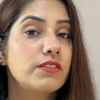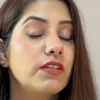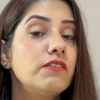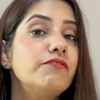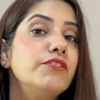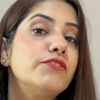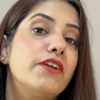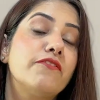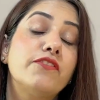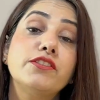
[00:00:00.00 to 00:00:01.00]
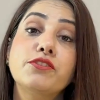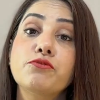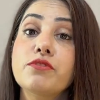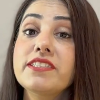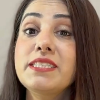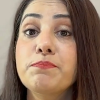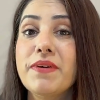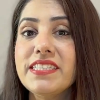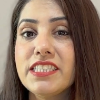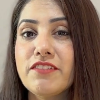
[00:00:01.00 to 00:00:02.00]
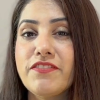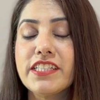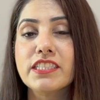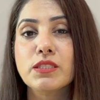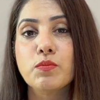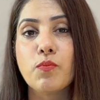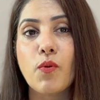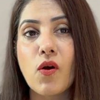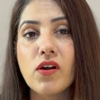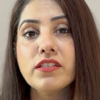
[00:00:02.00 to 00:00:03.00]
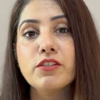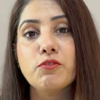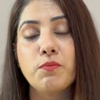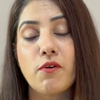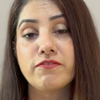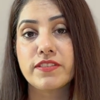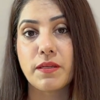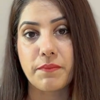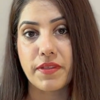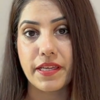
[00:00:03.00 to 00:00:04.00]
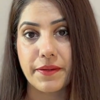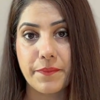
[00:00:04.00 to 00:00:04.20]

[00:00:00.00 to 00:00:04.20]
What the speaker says: The few refers to a specific small group of something.